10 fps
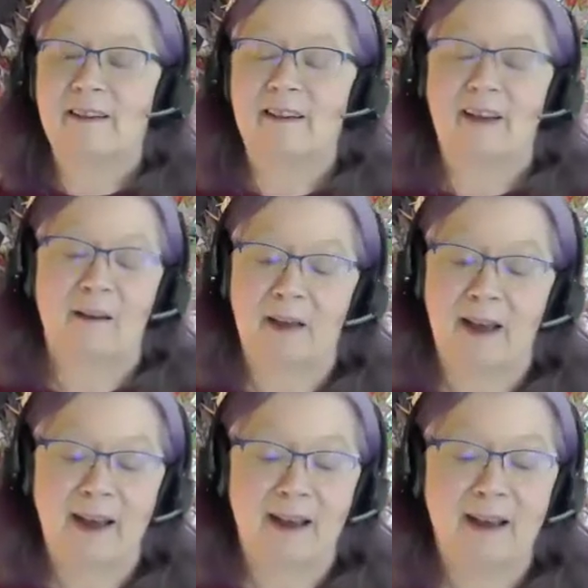uh,
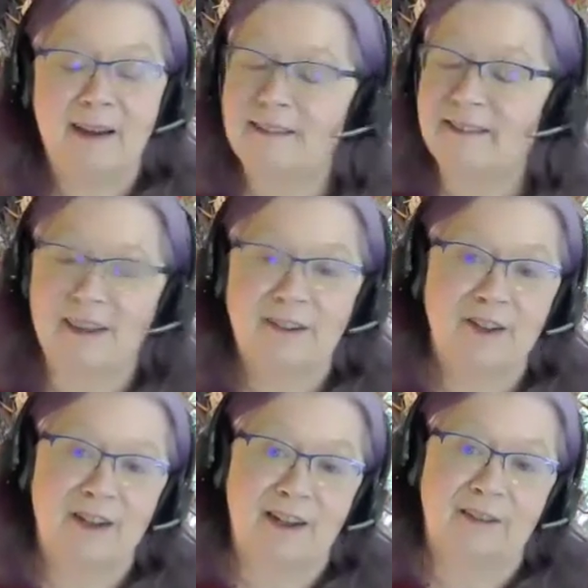it is such
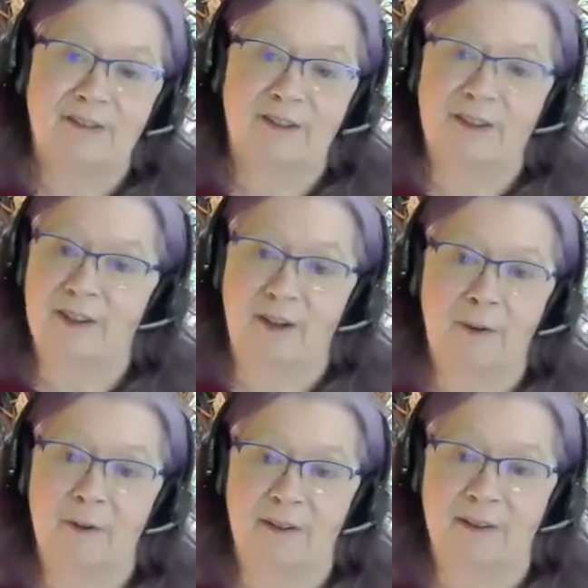a gift to
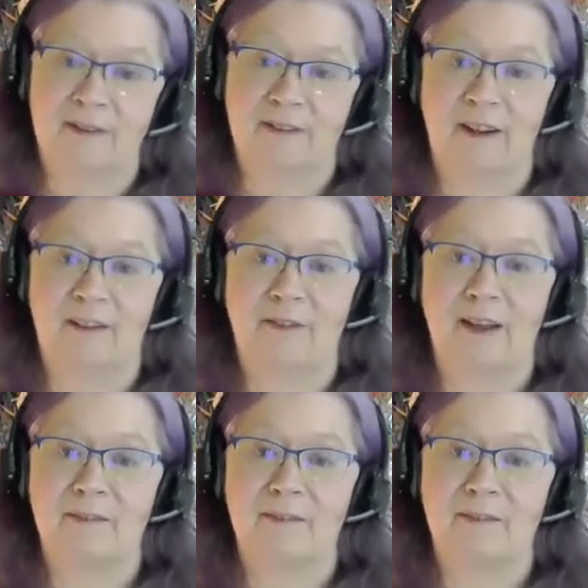know this stuff. I've